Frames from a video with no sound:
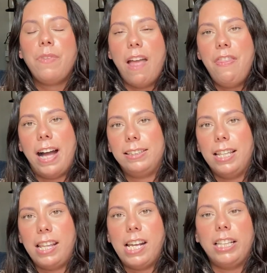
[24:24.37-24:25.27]
And that's
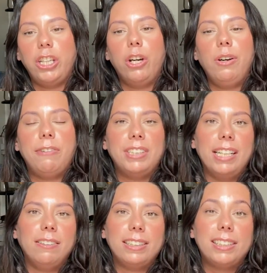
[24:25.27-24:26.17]
the thing, that you don't have
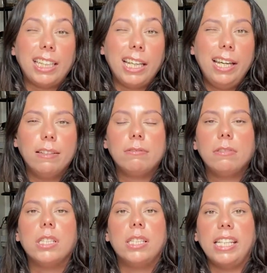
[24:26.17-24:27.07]
to see it
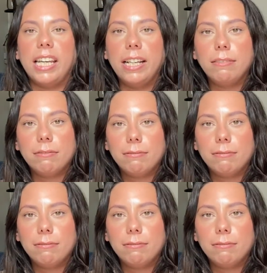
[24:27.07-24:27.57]
to see it.